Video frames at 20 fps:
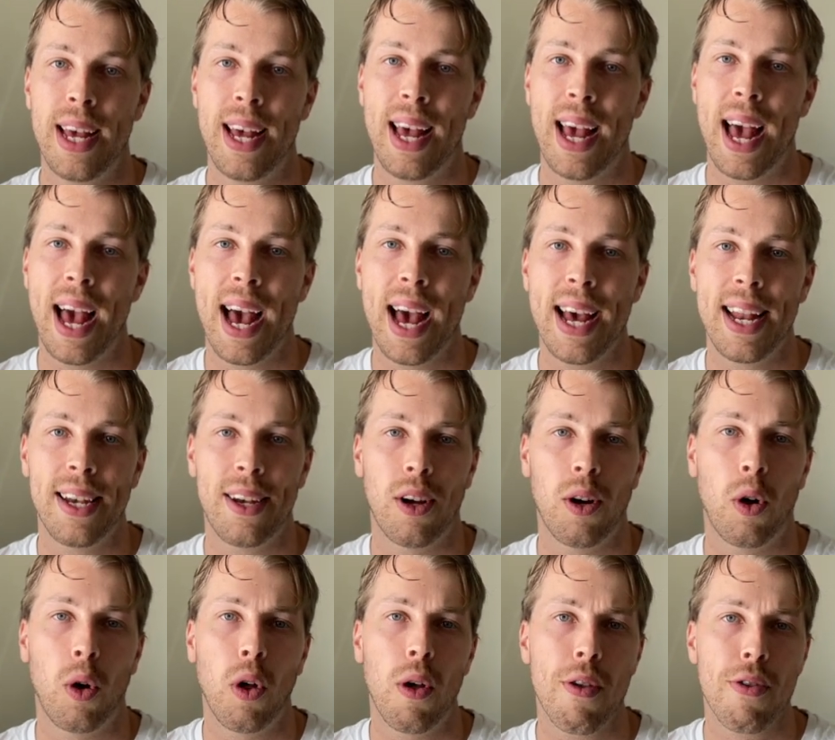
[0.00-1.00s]
And
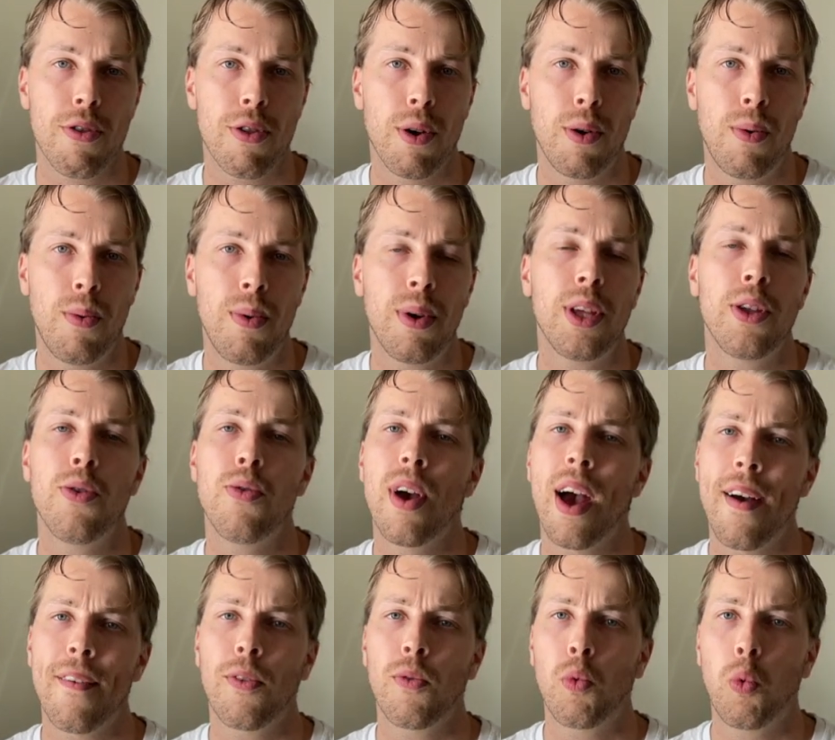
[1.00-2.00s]
also you
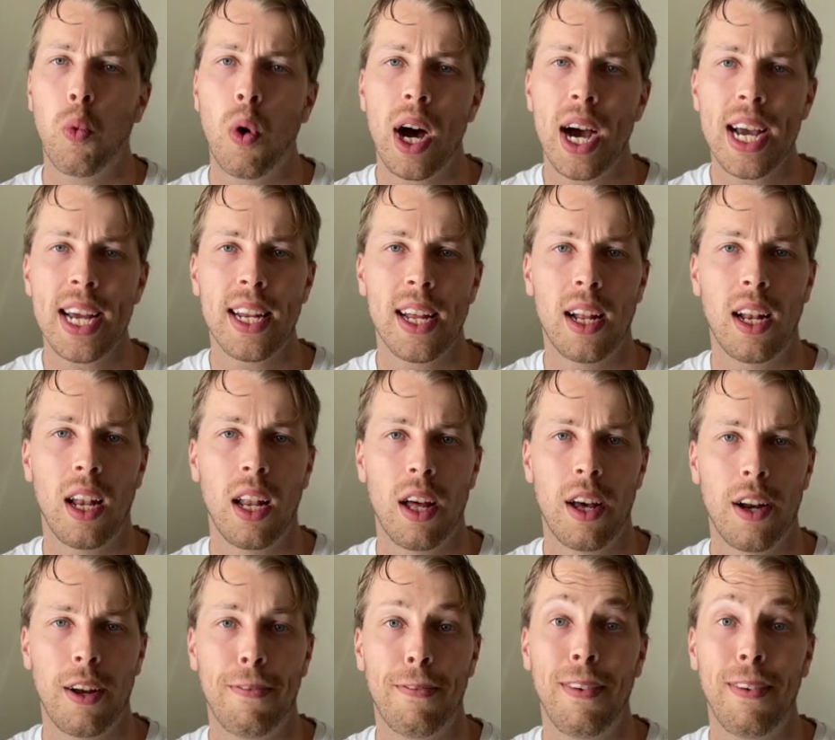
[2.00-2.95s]
have quite a lot of